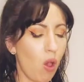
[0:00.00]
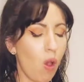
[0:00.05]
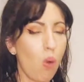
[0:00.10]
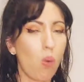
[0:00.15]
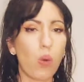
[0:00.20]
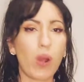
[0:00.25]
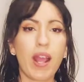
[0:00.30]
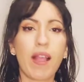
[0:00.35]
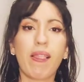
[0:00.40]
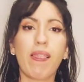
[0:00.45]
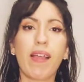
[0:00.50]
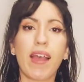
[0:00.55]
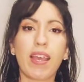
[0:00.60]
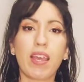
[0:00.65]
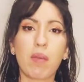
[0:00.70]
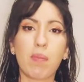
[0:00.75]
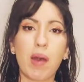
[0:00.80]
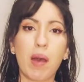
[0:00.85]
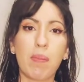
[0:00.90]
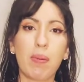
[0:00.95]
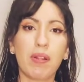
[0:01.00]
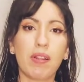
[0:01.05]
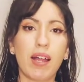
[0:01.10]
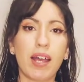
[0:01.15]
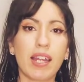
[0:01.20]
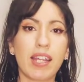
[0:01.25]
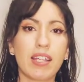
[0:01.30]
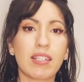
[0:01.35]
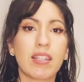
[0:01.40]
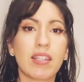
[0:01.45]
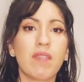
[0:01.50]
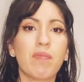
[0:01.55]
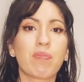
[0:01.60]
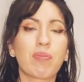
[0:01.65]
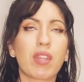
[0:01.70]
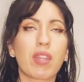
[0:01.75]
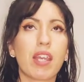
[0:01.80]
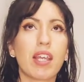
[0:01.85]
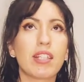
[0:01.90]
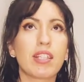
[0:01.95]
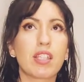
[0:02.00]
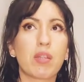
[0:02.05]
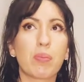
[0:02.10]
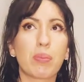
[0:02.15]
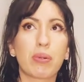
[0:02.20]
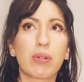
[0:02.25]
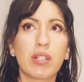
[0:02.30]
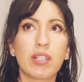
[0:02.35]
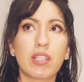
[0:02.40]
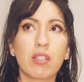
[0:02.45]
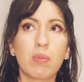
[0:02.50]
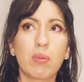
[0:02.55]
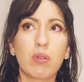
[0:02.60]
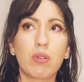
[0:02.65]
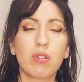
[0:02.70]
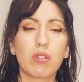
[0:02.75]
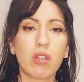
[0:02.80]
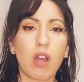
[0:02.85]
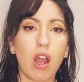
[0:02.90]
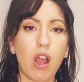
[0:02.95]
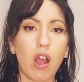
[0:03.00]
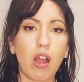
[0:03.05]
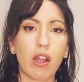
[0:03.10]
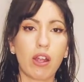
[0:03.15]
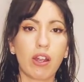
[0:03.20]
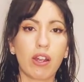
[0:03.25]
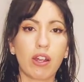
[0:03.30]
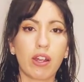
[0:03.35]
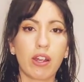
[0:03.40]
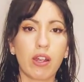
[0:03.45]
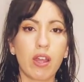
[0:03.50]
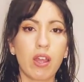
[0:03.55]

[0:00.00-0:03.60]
What I like about Pilates is the principles are